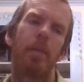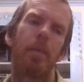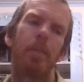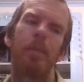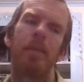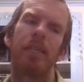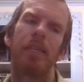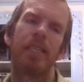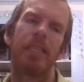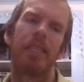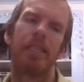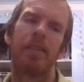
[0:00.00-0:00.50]

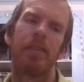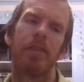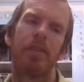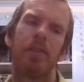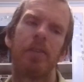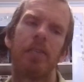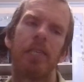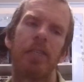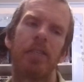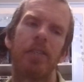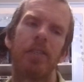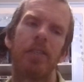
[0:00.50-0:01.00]
bigger
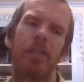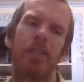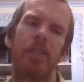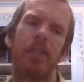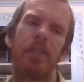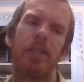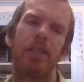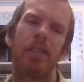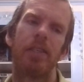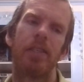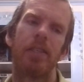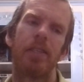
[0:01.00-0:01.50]

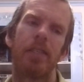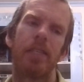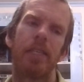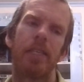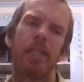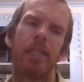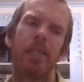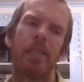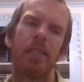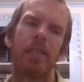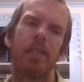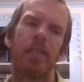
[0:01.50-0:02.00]
creatures
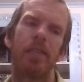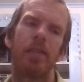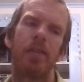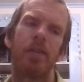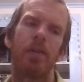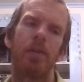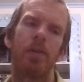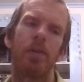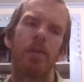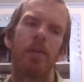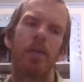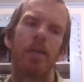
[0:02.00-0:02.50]
than
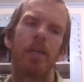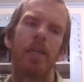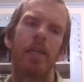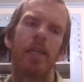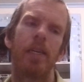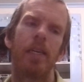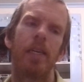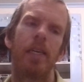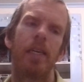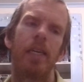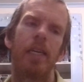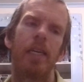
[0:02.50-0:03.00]
you,
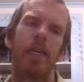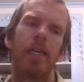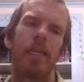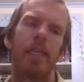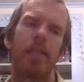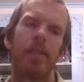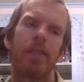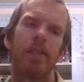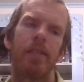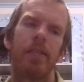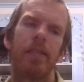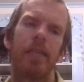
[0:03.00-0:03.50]

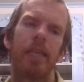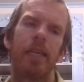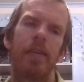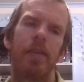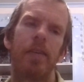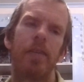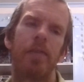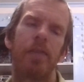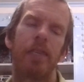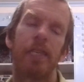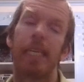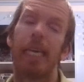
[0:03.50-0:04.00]
instead
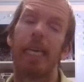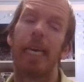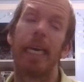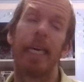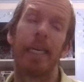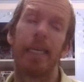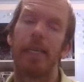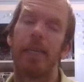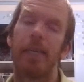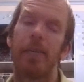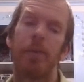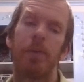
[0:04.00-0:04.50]
of
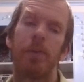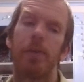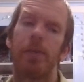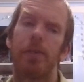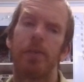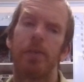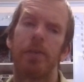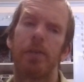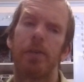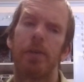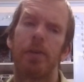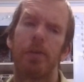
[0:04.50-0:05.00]
attacking
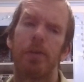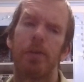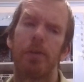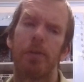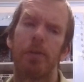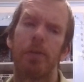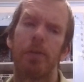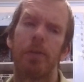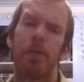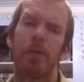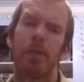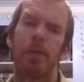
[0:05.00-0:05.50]
with those
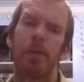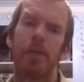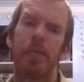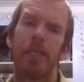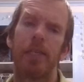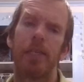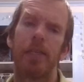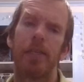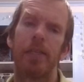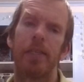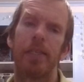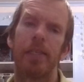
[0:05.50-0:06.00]
3
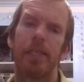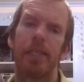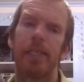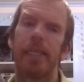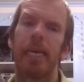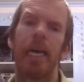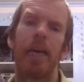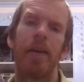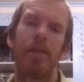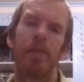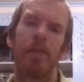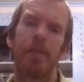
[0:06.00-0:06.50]
creatures and
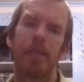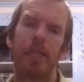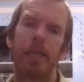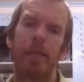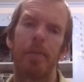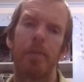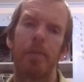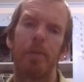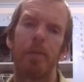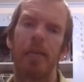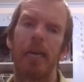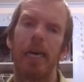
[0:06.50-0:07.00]
having
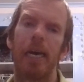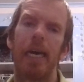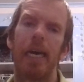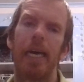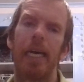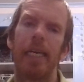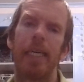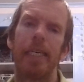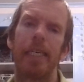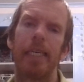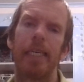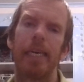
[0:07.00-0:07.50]
them
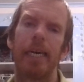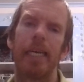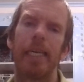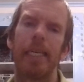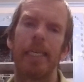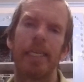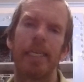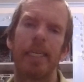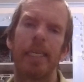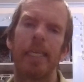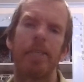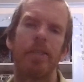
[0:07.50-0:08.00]
die, I
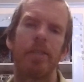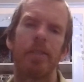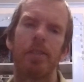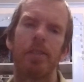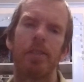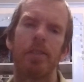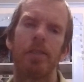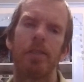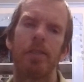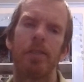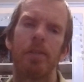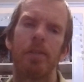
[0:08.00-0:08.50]

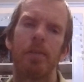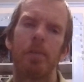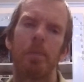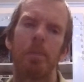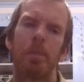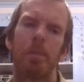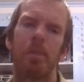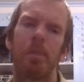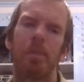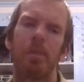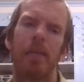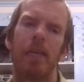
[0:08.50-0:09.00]
guess
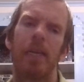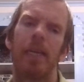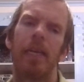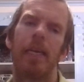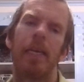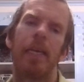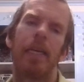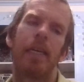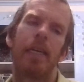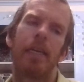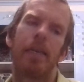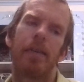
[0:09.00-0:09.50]

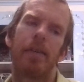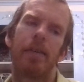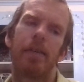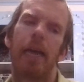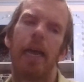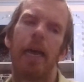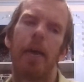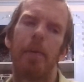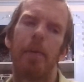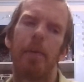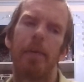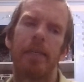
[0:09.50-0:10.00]

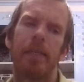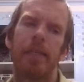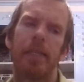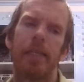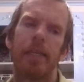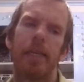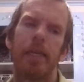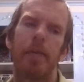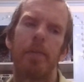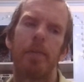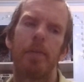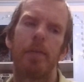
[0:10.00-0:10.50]
tapping
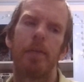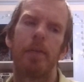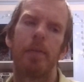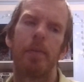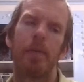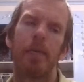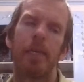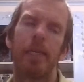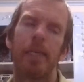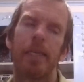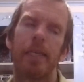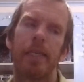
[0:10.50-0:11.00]
them to
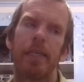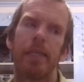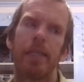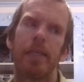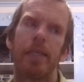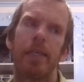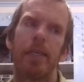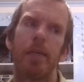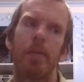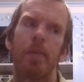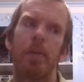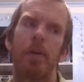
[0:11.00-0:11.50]
ping
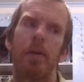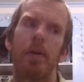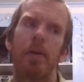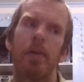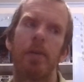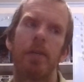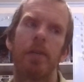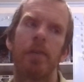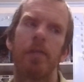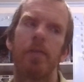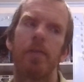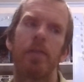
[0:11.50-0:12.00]
your
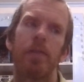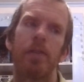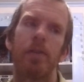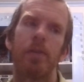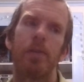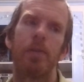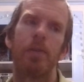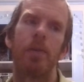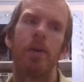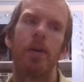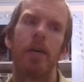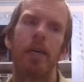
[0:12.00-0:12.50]
opponent for
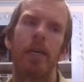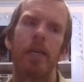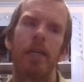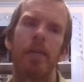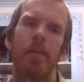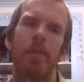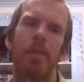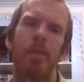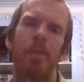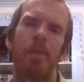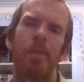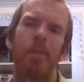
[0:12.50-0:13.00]

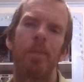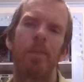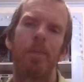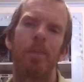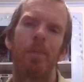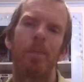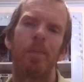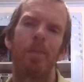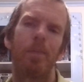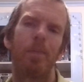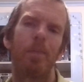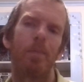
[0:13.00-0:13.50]

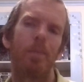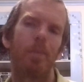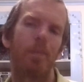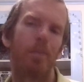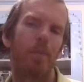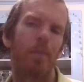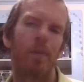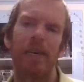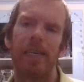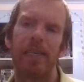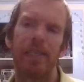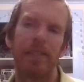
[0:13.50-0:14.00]

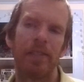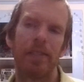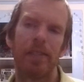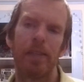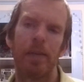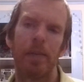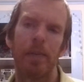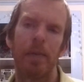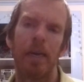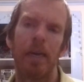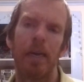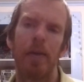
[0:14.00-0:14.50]
1 might
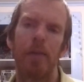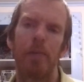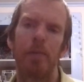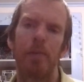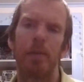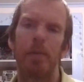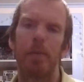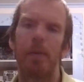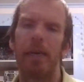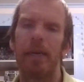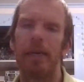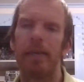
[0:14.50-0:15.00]
somehow
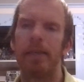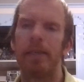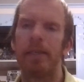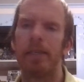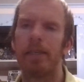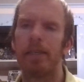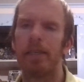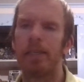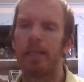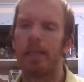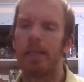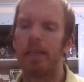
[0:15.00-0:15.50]
be
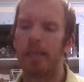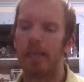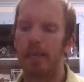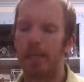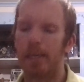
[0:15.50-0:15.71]
better.